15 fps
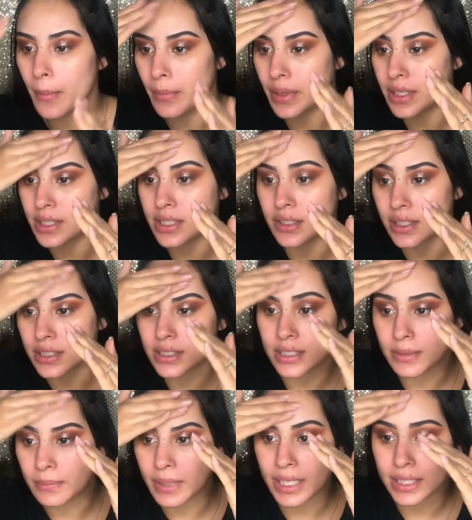but seriously
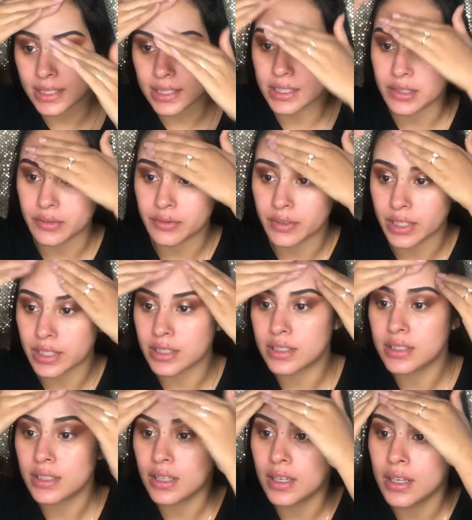makes a
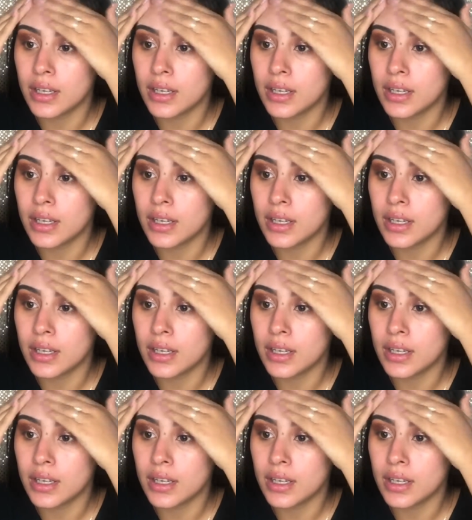difference.